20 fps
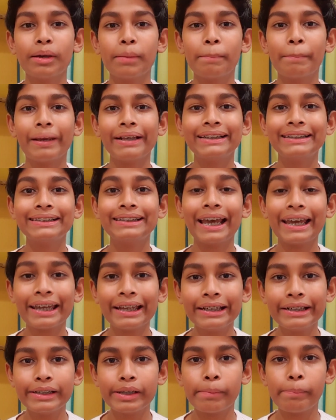My
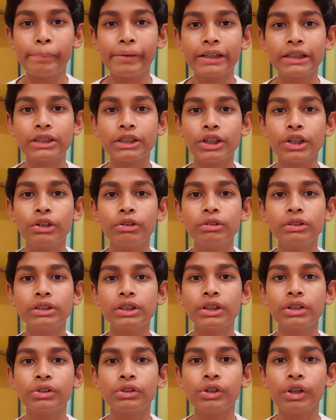second tip is to use
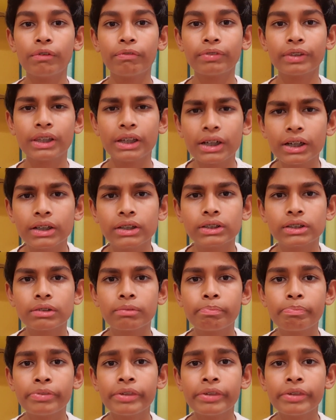the rule of thirds.